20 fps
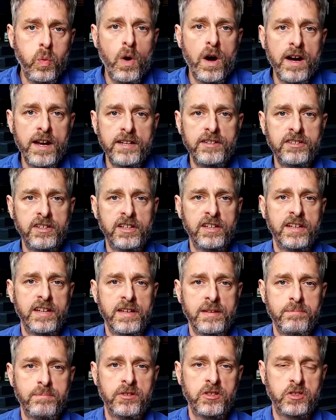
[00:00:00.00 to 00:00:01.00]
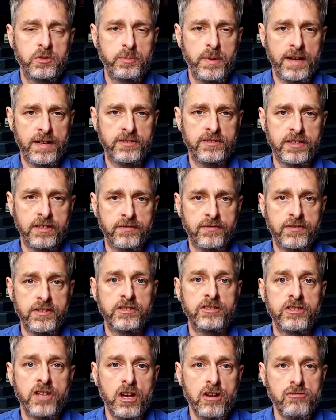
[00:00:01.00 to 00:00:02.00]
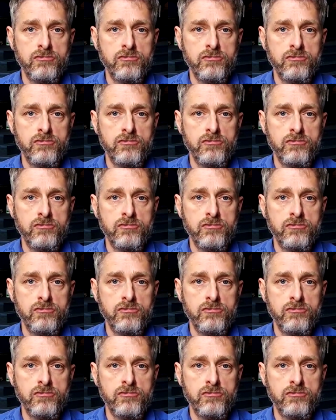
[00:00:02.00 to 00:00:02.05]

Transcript: wider perspective, this